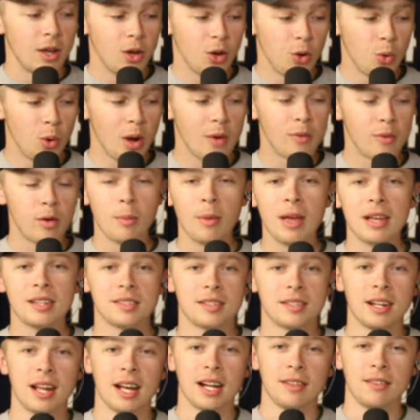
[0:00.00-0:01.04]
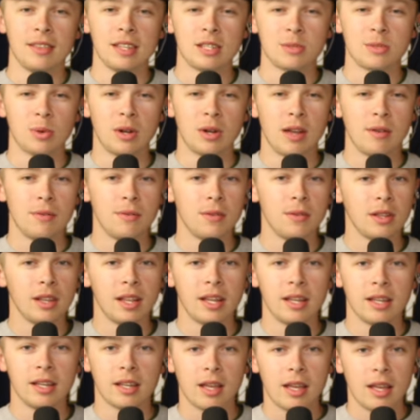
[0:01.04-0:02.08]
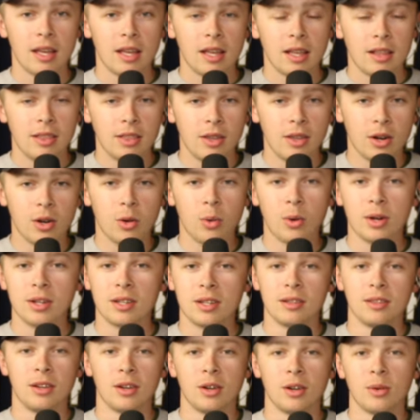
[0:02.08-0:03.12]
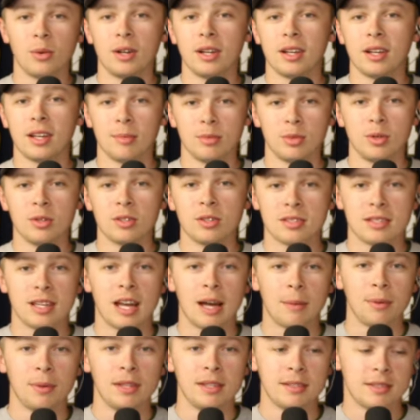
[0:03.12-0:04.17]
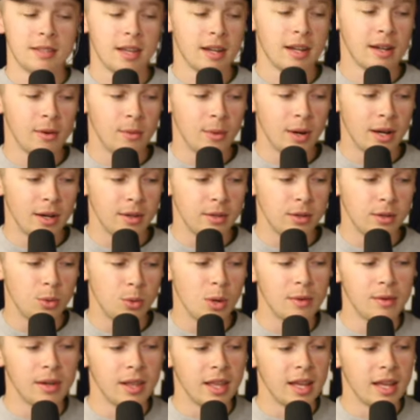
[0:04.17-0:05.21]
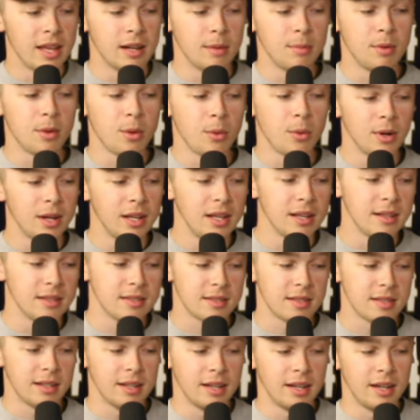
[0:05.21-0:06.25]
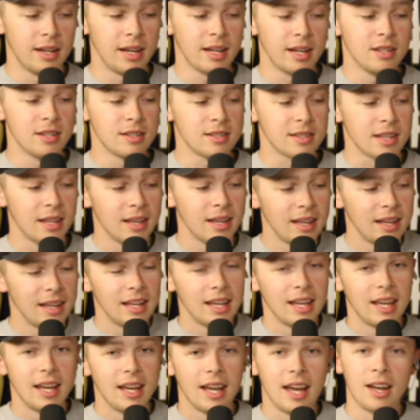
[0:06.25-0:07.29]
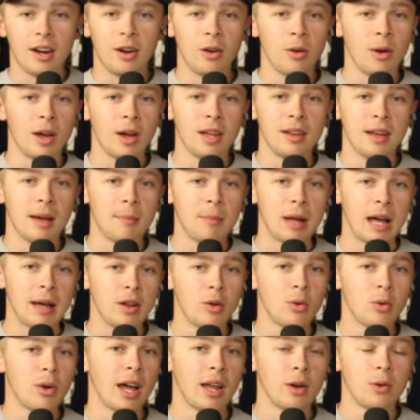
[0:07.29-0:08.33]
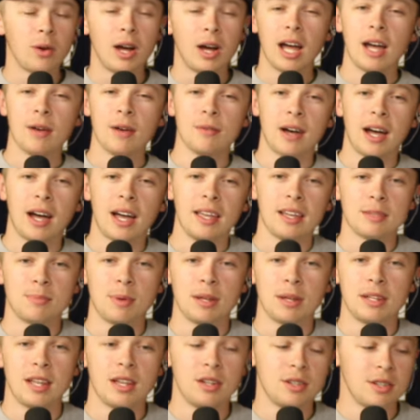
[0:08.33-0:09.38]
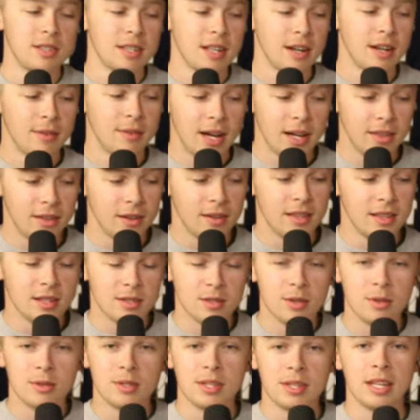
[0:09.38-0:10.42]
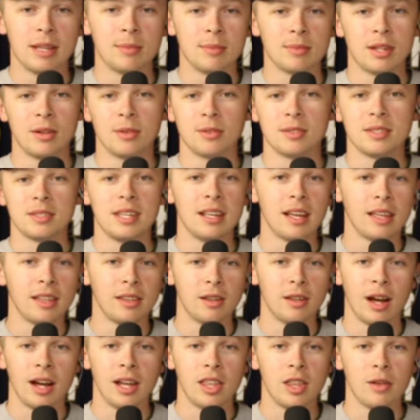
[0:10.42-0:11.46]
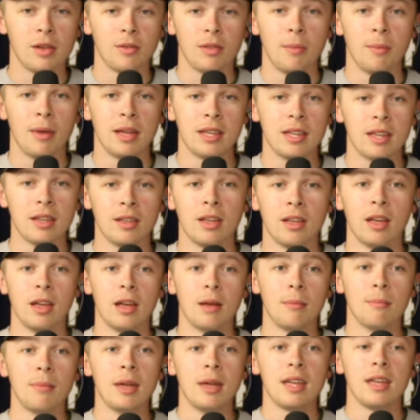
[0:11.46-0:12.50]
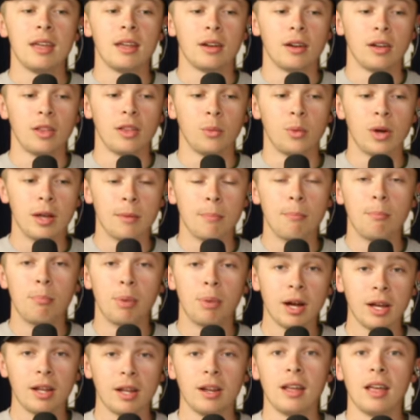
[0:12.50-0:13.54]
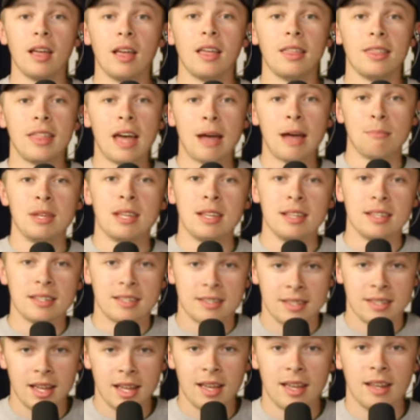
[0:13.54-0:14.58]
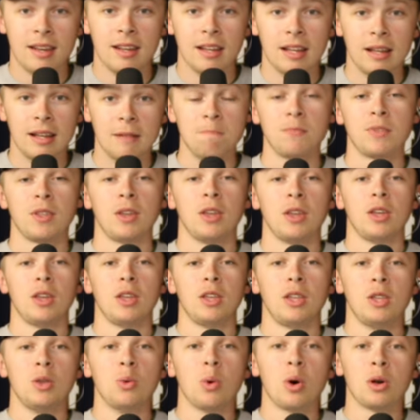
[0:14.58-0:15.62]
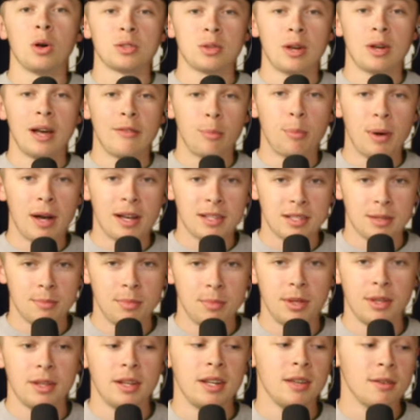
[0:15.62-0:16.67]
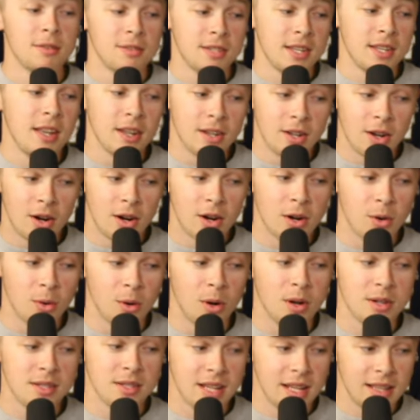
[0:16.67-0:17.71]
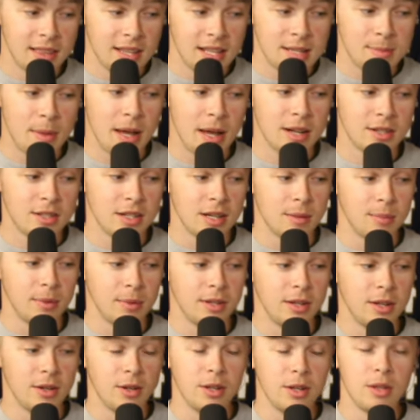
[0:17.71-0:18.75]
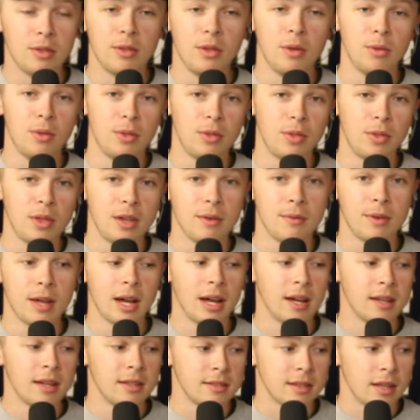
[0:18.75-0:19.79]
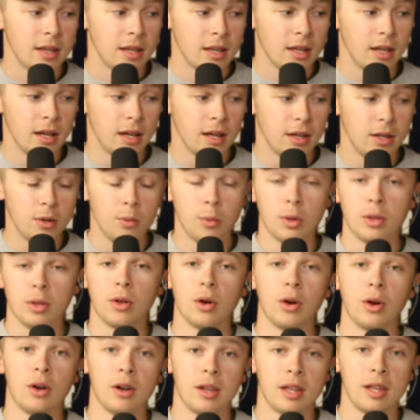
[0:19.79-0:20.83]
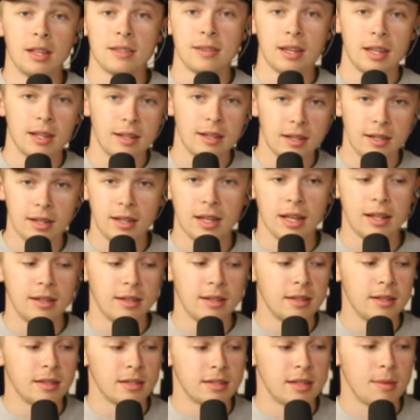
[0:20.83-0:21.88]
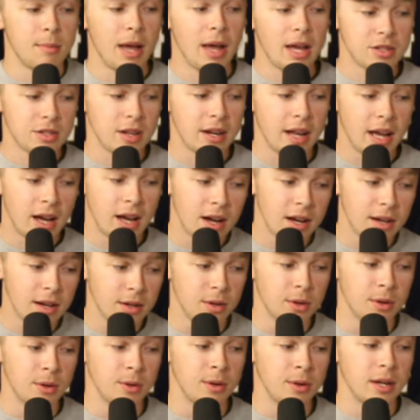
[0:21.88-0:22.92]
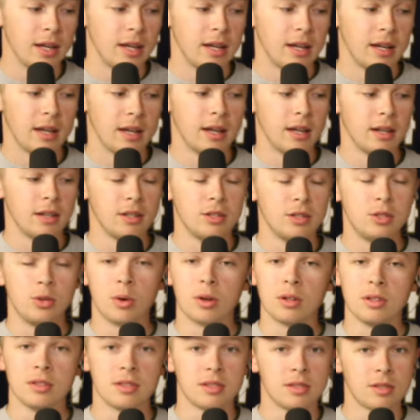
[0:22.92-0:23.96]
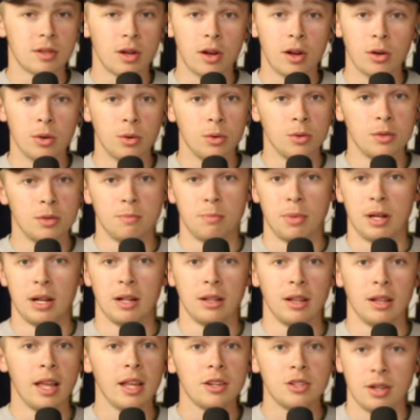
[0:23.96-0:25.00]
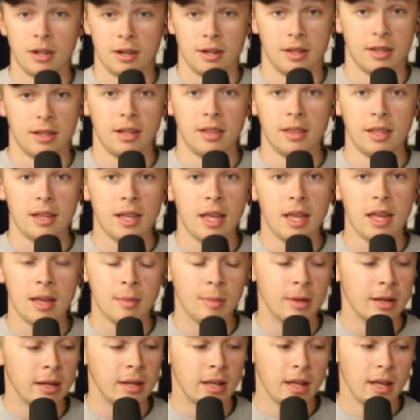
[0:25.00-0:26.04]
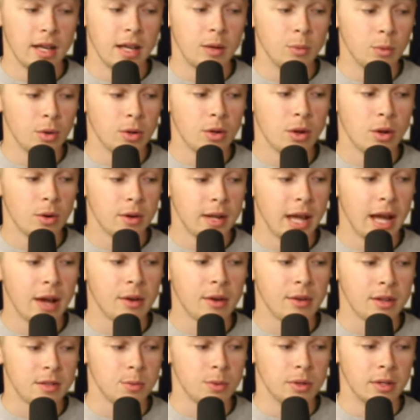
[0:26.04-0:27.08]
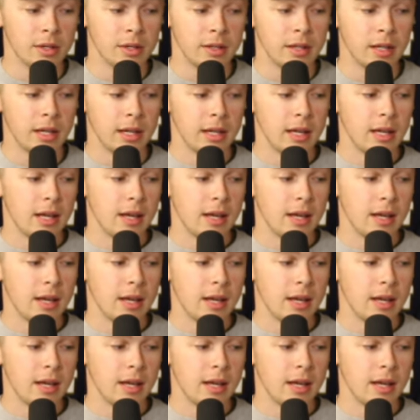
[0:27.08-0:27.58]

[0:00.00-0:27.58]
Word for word: Whoever makes it out of this one, I feel like they're going to come to a stop in the second round, whoever they end up going against. I don't know. I don't have high expectations out of either of these two teams. I don't see either of them making it all the way. But that being said, you also have a possibility of seeing a dark horse in this matchup. And, you know, you think of guys, you know, with the Hurricanes, you're getting Sebastian Aho, Jordan Staal, who's been a legend in the game and will go down as one.